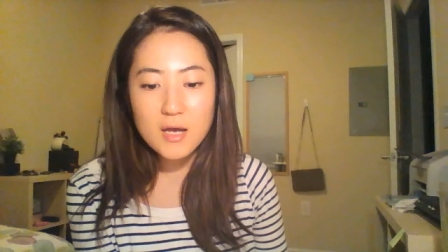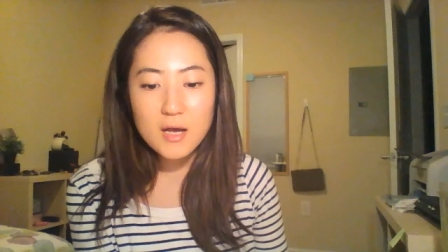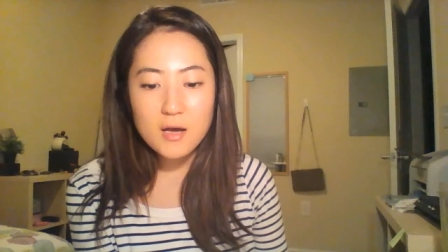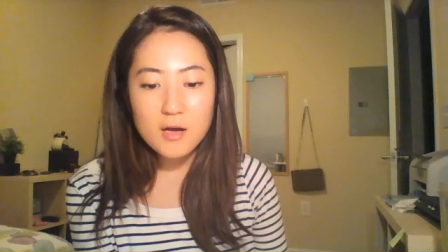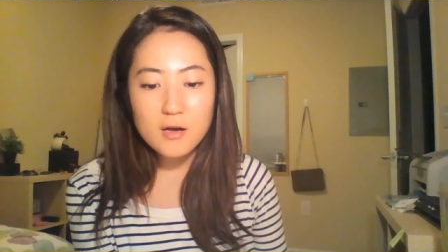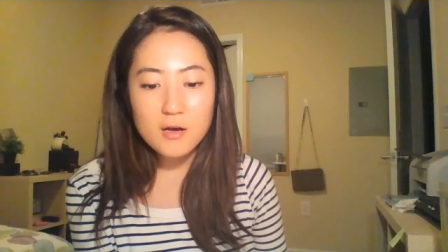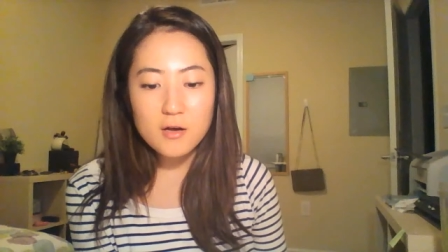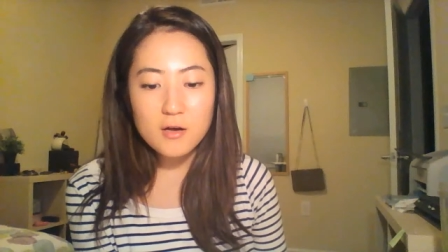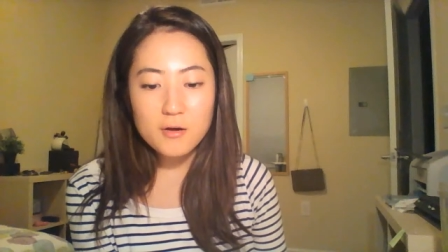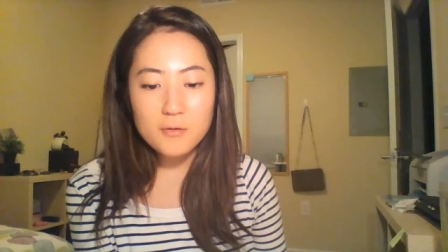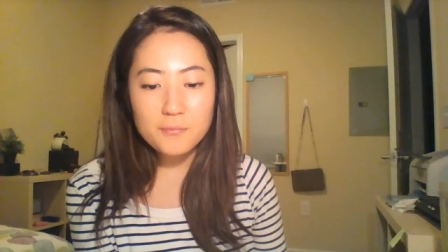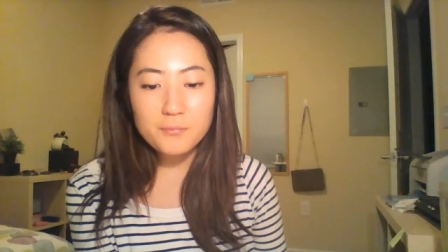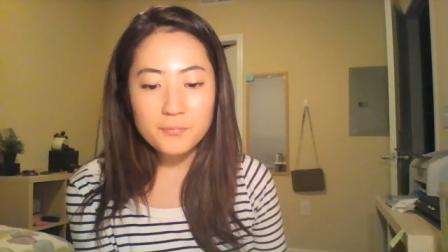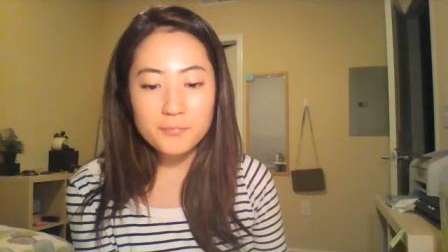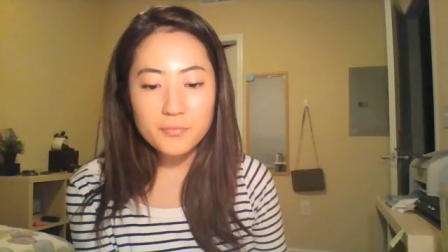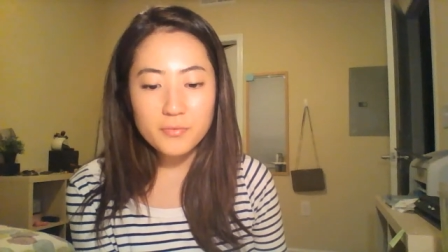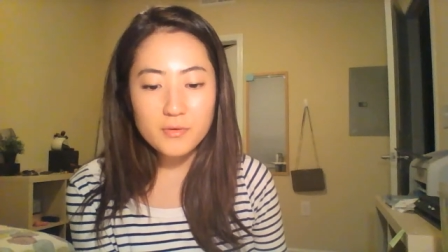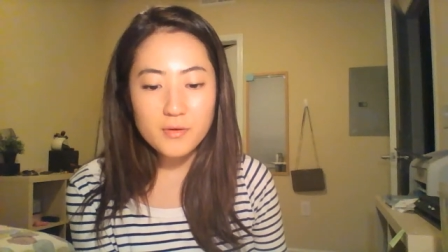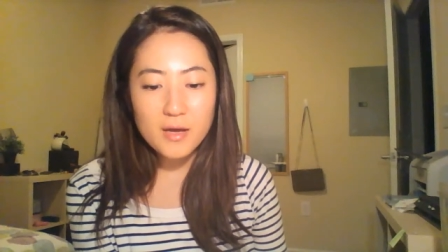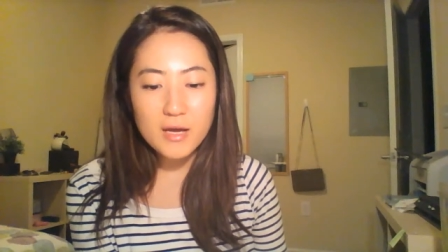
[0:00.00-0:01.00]

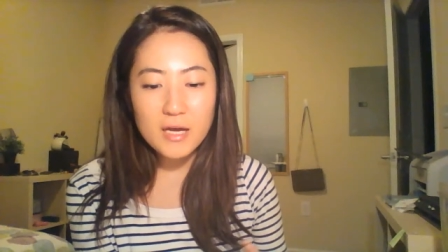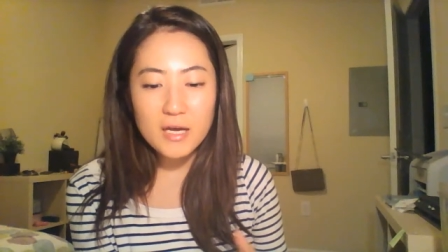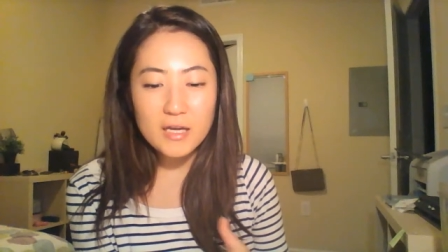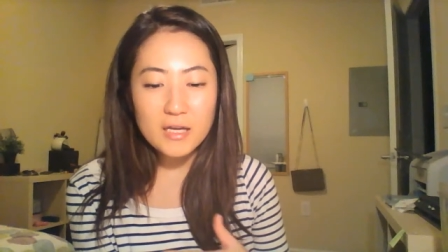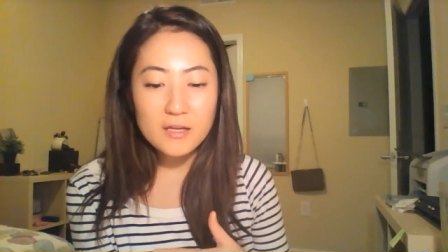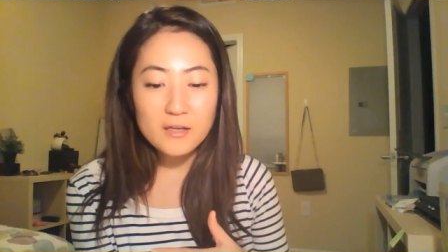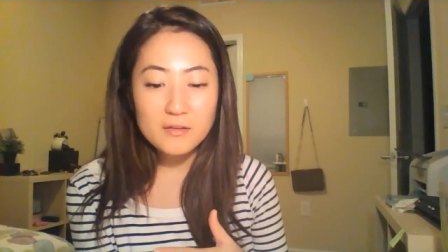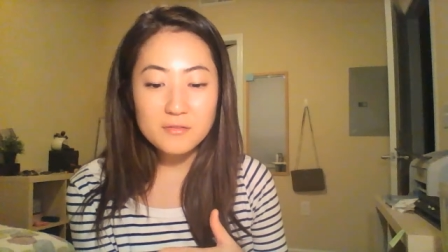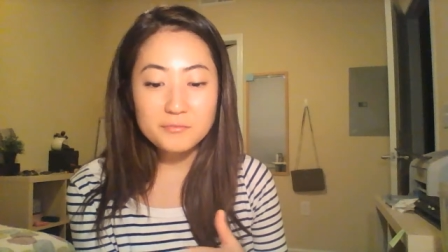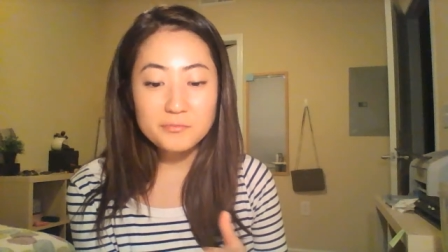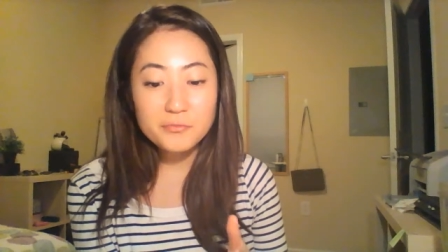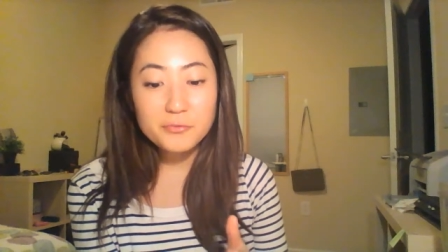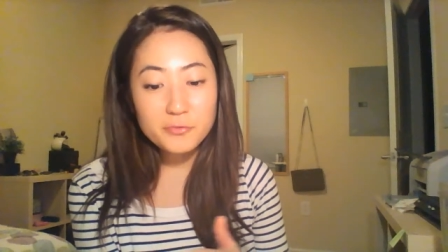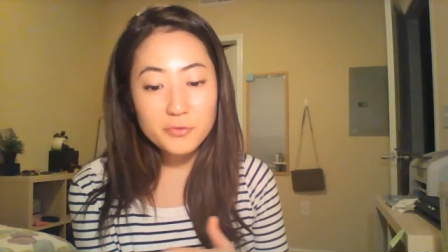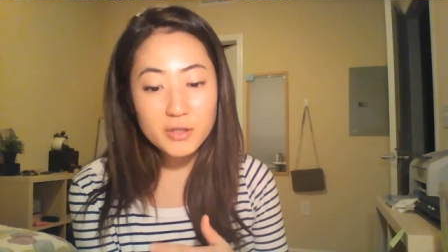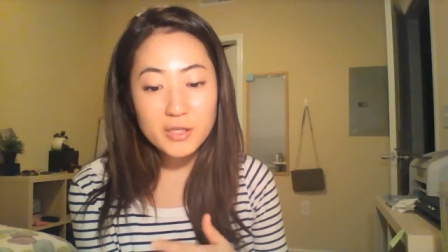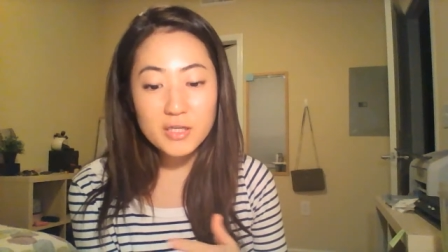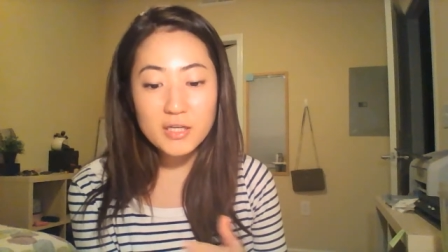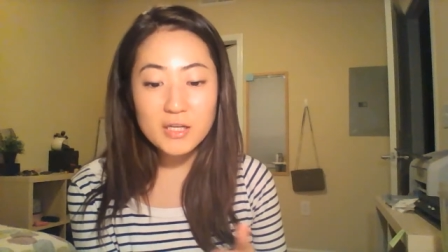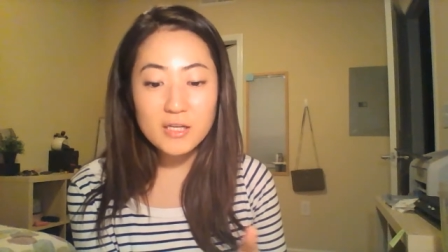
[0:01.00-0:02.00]
I
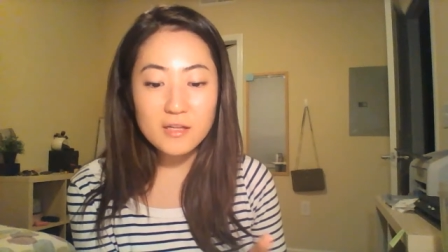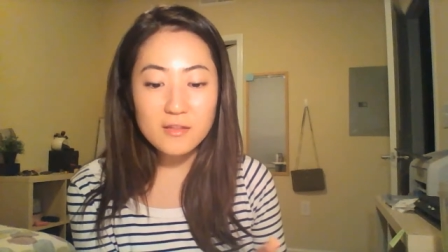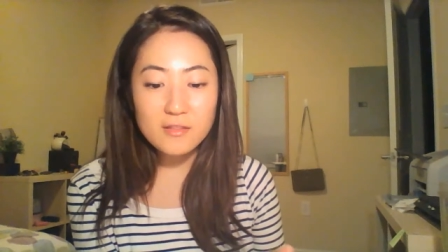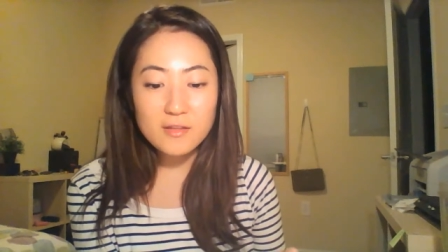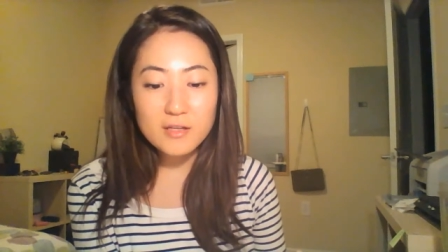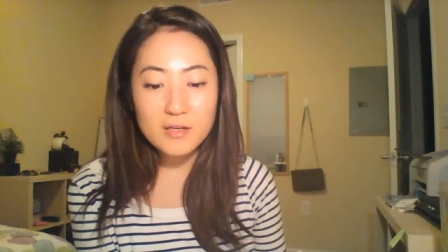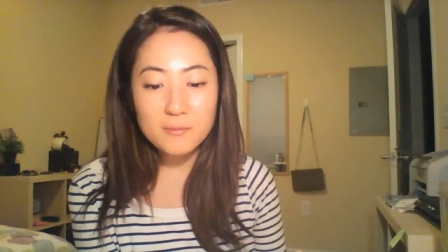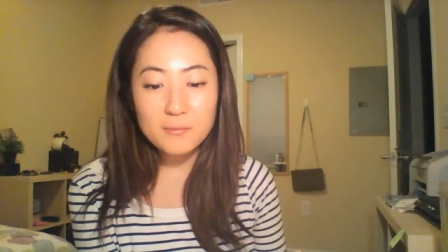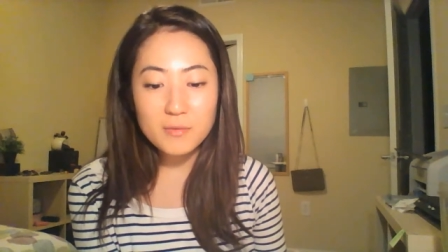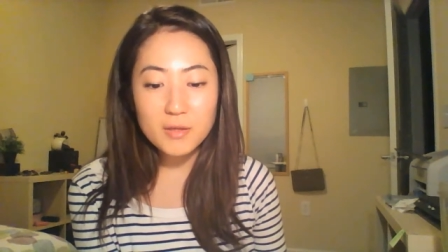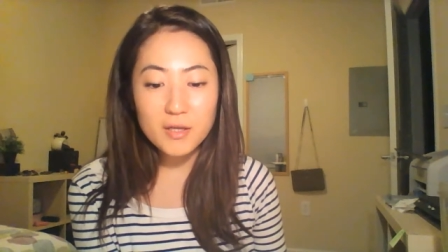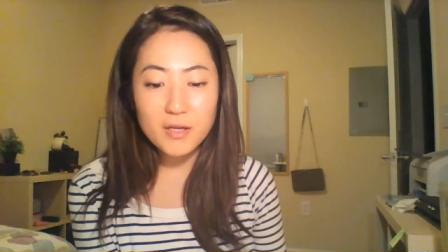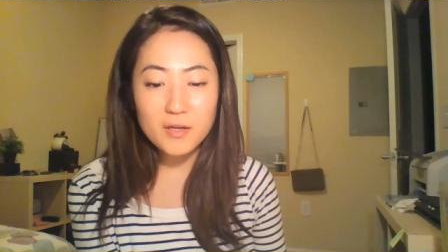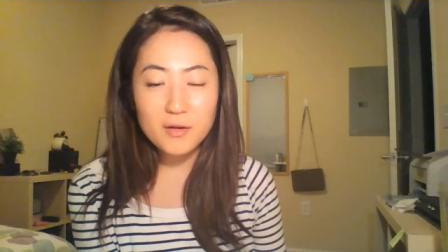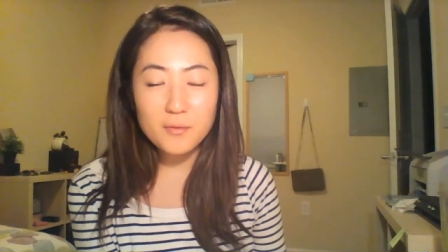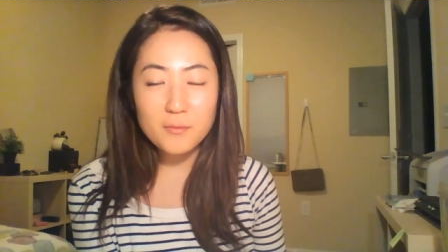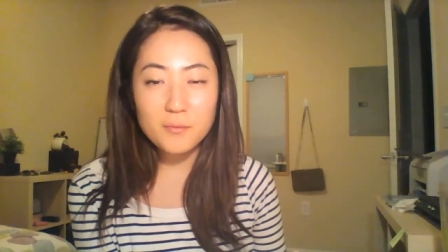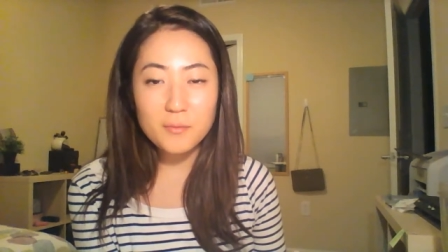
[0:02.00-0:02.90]
read, and then I'm like,